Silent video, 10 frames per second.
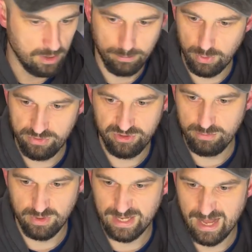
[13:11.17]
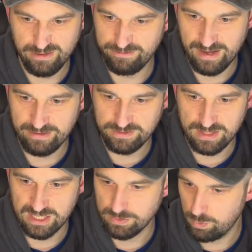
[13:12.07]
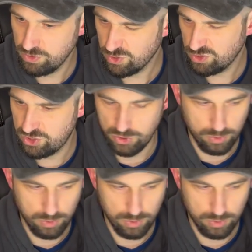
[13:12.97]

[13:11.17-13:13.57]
Both of them are kind of 5 stars, but one's got 2,